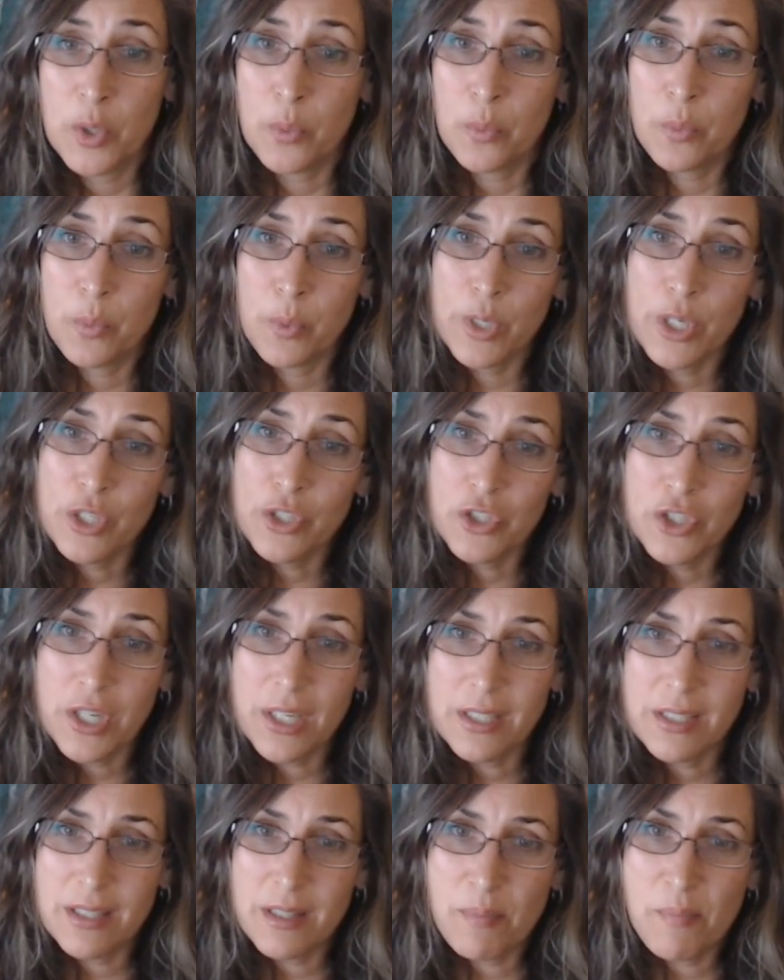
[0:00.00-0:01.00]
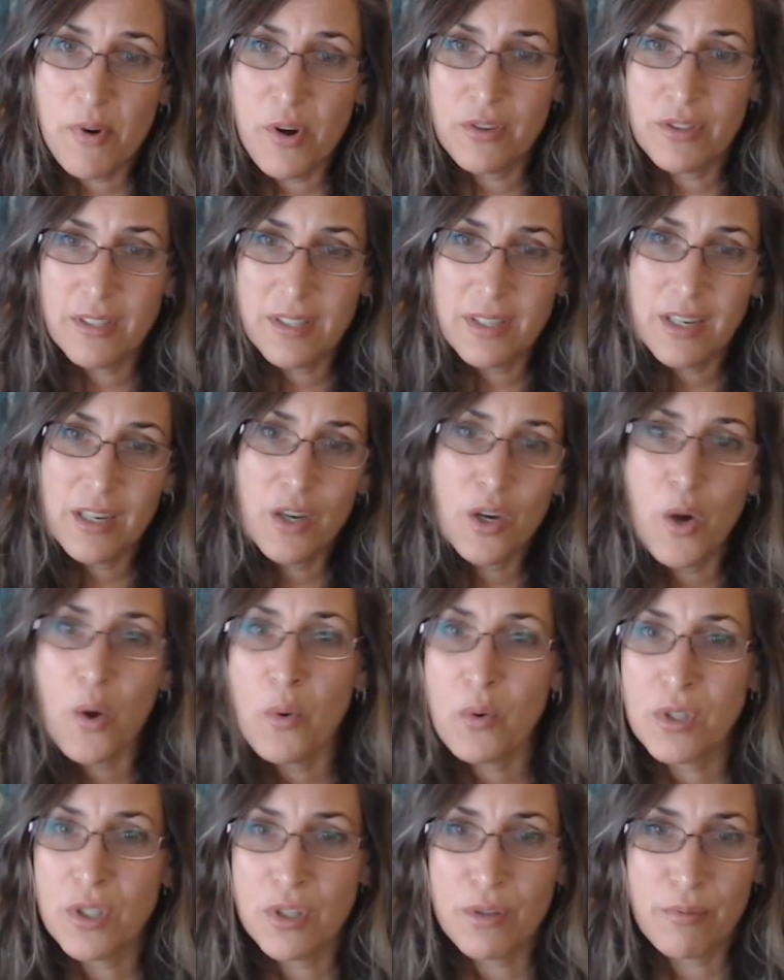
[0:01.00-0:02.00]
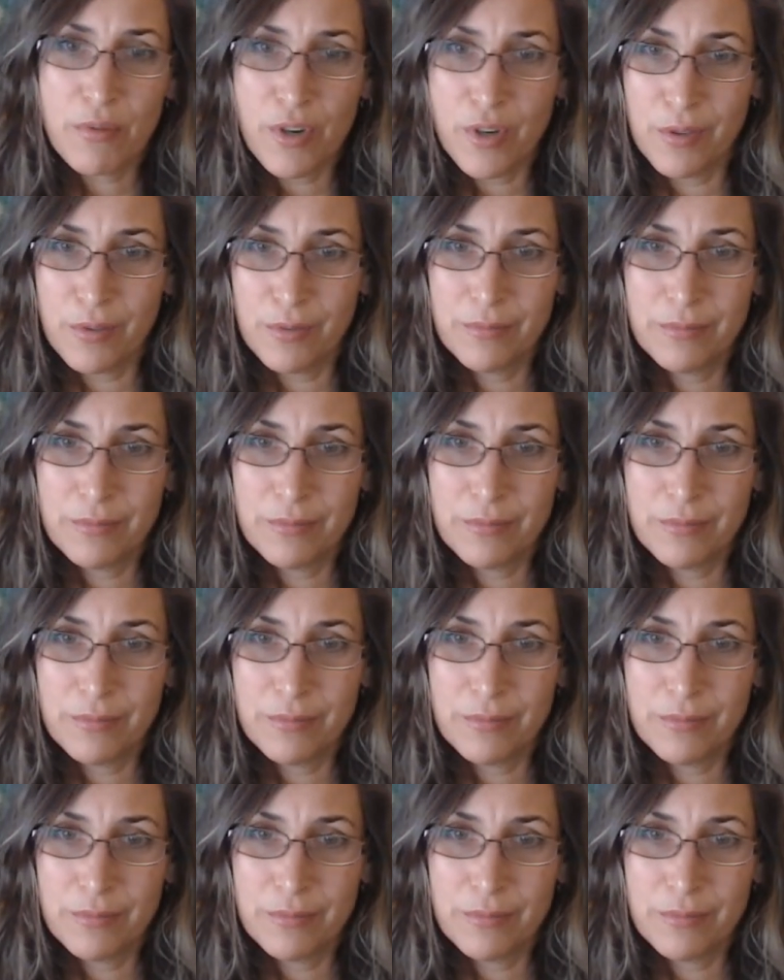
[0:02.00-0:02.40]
We're just the person it goes through.